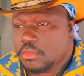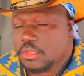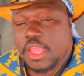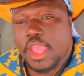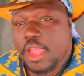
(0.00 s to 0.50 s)

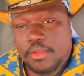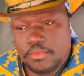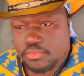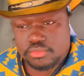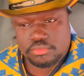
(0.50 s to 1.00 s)

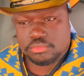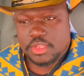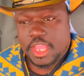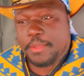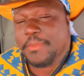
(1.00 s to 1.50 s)
Game.
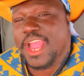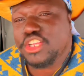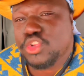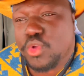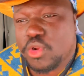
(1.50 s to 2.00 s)

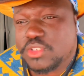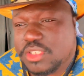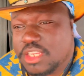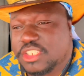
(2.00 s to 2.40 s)
Emmanuel says,